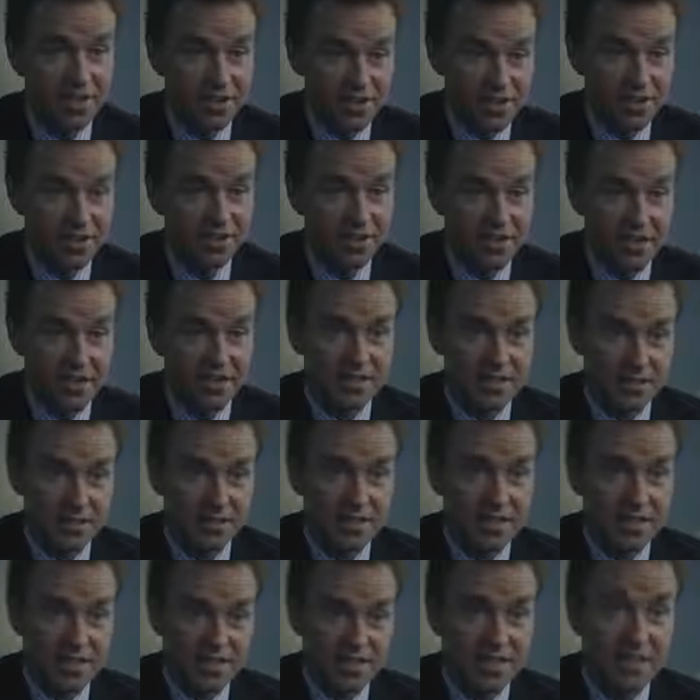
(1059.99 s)
I certainly think
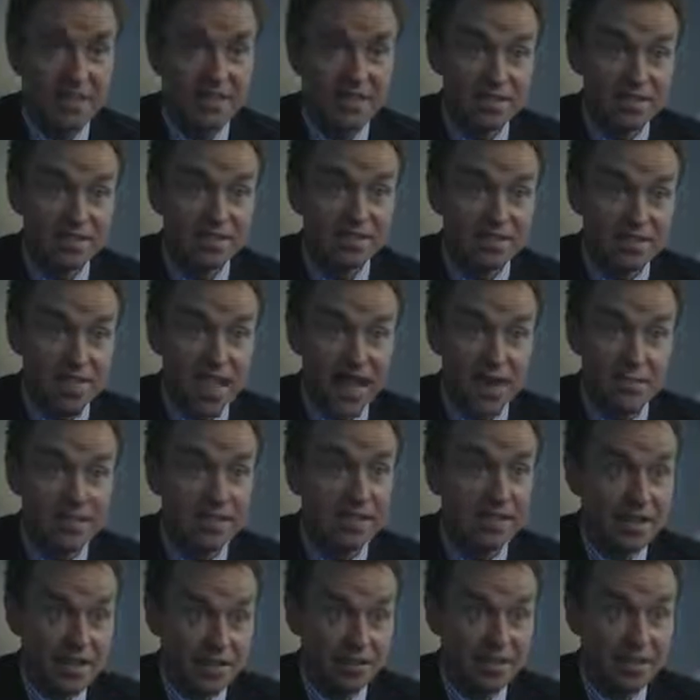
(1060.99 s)
something like that is
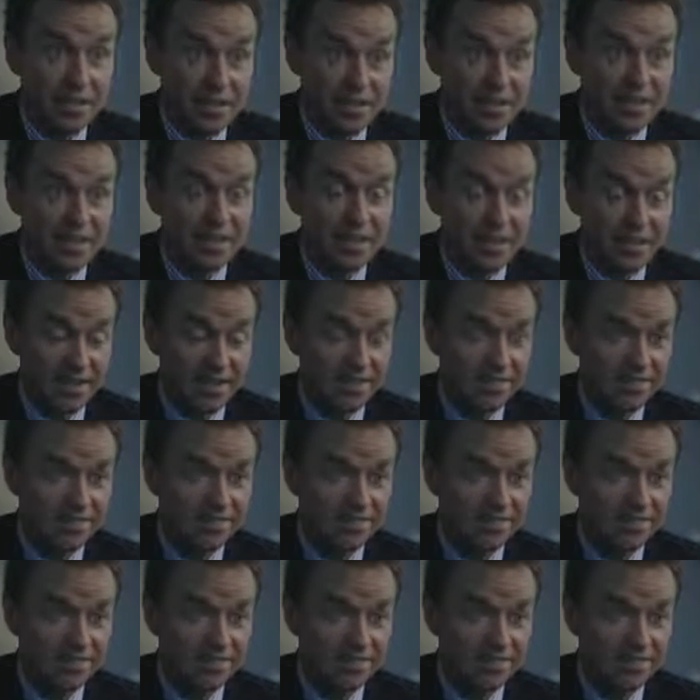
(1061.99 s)
eminently realistic.